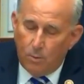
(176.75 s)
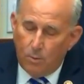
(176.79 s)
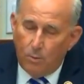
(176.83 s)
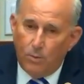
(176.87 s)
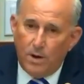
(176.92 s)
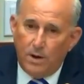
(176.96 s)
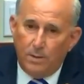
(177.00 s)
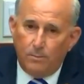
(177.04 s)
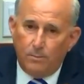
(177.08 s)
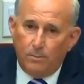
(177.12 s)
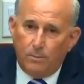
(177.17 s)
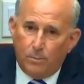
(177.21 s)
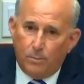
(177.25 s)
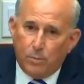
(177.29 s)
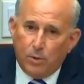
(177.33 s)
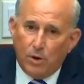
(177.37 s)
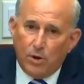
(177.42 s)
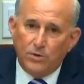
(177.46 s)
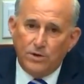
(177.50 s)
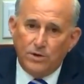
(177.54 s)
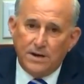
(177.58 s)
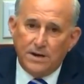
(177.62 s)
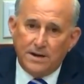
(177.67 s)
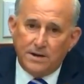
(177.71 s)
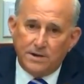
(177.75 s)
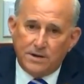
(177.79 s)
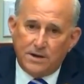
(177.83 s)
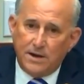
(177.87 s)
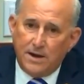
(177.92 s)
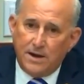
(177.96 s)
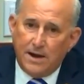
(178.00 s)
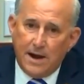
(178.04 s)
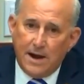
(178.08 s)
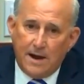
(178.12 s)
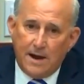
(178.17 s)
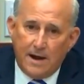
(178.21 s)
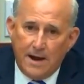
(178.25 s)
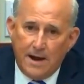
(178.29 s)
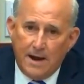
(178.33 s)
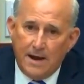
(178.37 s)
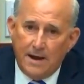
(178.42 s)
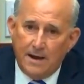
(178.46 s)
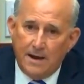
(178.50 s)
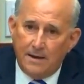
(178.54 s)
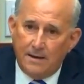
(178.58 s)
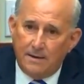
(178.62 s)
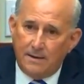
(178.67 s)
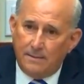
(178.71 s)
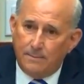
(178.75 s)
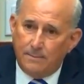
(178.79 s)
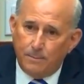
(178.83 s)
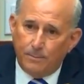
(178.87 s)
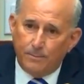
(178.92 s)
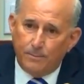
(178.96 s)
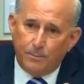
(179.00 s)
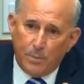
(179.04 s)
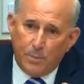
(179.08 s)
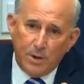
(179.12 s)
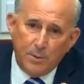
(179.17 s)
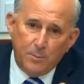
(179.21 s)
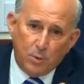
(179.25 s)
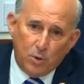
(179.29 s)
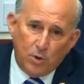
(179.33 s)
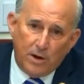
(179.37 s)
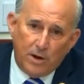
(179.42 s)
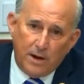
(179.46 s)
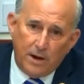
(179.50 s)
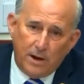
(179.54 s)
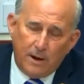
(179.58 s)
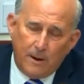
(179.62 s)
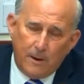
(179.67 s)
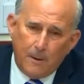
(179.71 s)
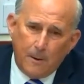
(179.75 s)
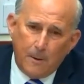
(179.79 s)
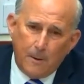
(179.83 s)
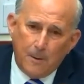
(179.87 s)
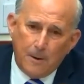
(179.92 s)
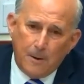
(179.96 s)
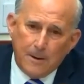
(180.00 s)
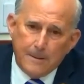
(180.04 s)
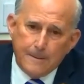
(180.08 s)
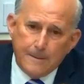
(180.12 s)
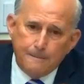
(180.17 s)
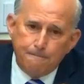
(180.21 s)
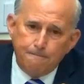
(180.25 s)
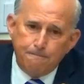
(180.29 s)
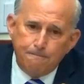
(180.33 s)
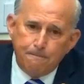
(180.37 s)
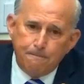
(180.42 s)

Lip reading: When protests get out of hand, people get hurt.